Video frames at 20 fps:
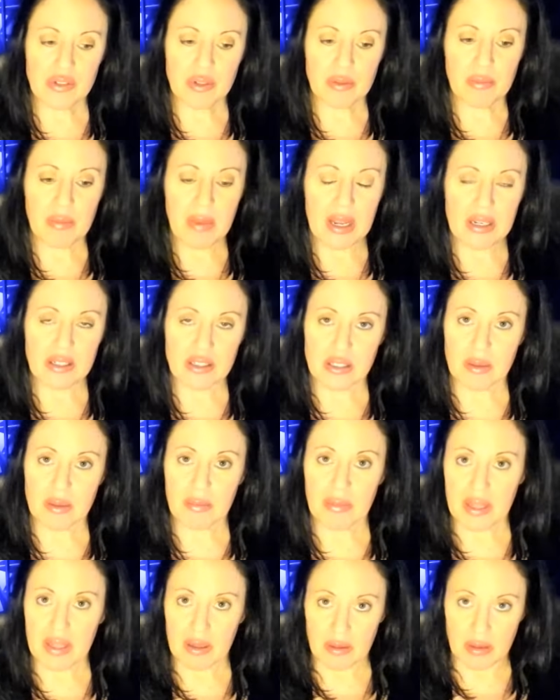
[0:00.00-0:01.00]
to make
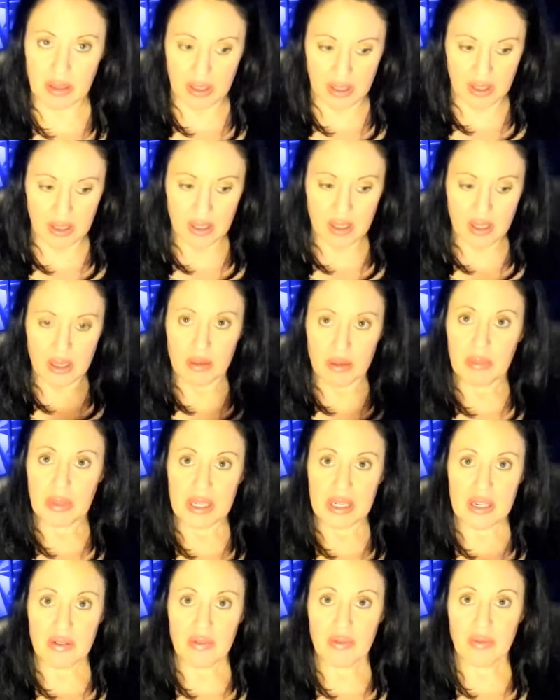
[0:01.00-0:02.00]
something
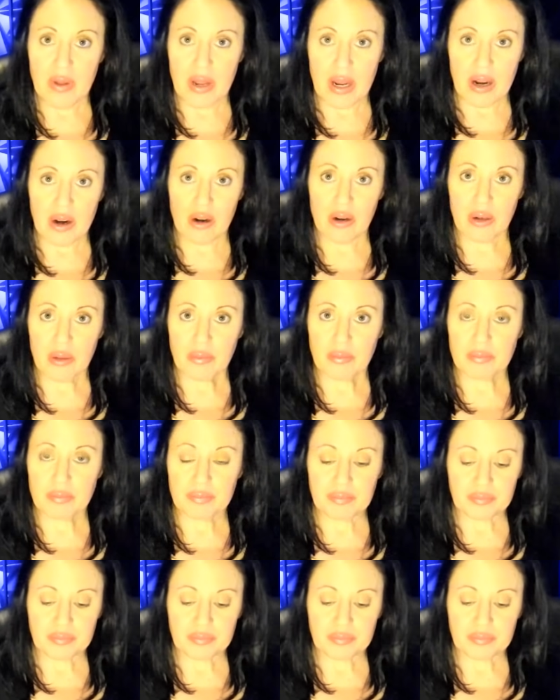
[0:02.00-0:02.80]
be fair.